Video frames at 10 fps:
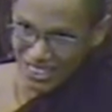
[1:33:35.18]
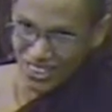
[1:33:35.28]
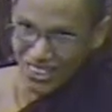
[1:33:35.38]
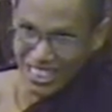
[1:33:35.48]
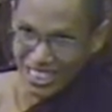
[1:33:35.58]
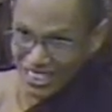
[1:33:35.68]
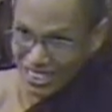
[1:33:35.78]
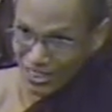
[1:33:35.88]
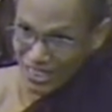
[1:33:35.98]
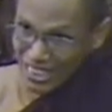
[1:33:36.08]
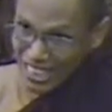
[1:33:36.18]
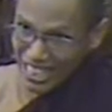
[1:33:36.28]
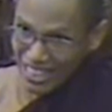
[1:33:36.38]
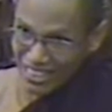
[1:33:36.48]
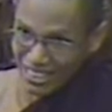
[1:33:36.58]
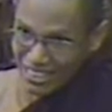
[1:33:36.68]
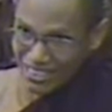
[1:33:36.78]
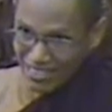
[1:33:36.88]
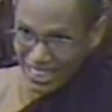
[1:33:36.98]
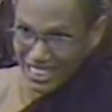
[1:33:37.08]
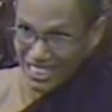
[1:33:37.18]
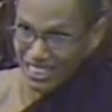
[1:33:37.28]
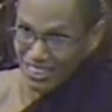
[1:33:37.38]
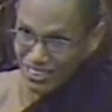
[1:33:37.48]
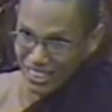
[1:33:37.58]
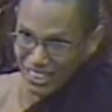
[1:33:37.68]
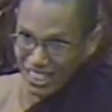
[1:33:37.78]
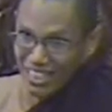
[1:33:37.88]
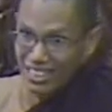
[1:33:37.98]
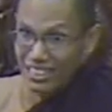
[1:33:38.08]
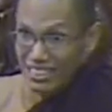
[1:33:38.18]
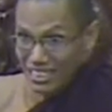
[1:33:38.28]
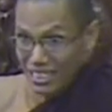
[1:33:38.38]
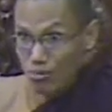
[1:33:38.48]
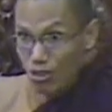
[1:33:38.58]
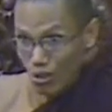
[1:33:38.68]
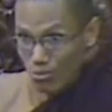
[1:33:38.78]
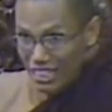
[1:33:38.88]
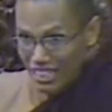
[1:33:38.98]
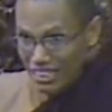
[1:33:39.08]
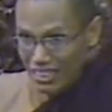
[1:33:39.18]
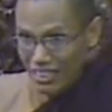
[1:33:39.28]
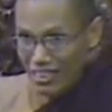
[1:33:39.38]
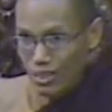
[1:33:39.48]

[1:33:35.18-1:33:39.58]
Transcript: You know, arising in together, vanishing in together, the same object.